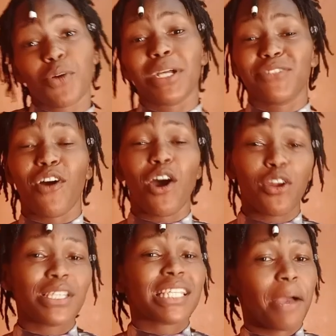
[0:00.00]
so much for
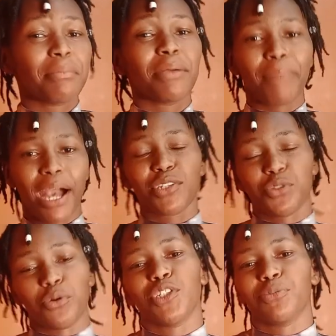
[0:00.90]
always coming
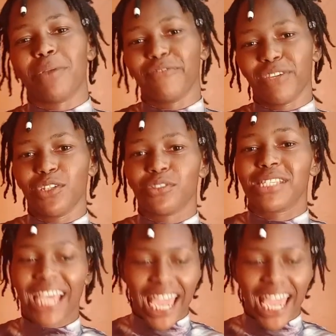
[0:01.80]
back to watch my videos.